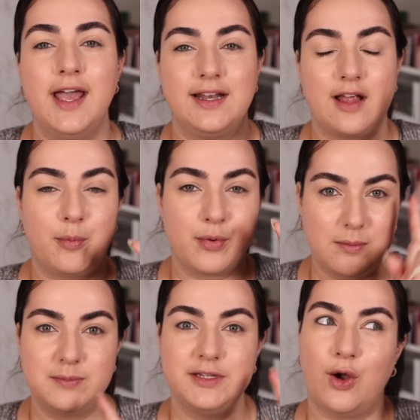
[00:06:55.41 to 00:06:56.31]
and I'll
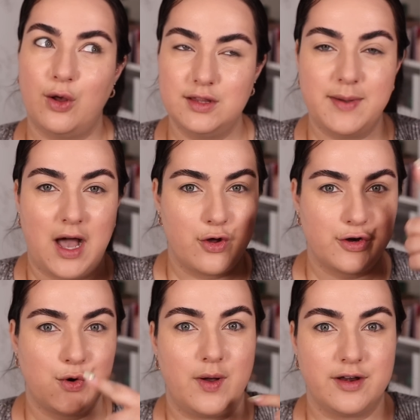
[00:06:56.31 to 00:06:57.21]
probably only
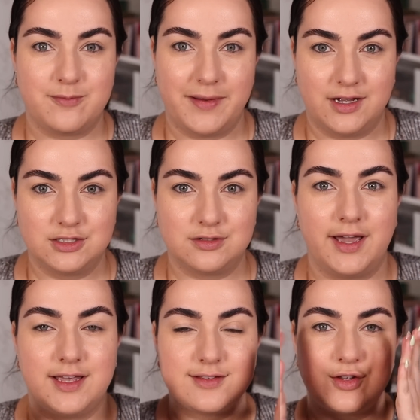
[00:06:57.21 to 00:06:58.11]
powder one of my under
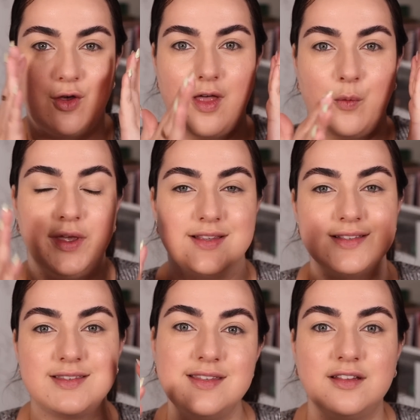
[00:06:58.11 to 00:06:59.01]
eyes so that we can
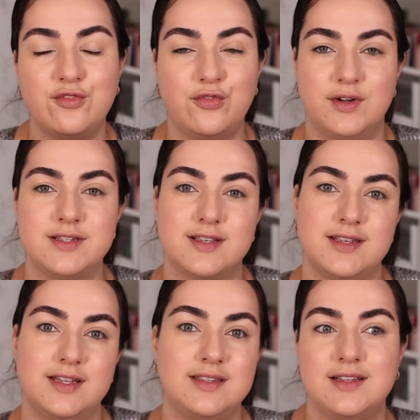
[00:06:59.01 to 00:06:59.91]
see the difference because
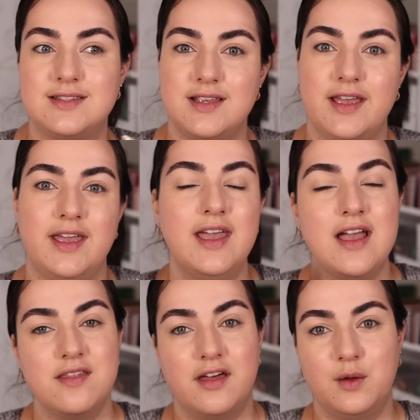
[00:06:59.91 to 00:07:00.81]
it did say
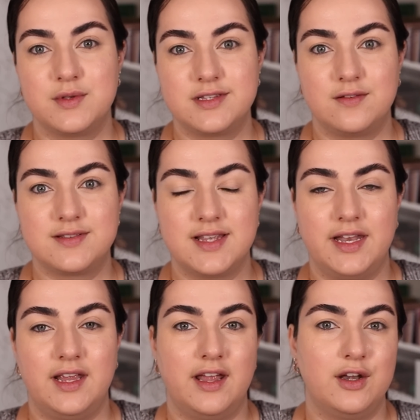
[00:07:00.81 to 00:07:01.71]
that it was
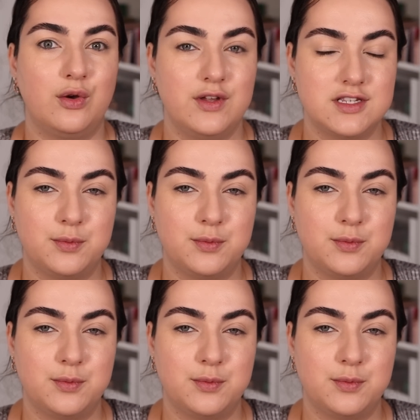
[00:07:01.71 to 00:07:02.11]
self-setting and crease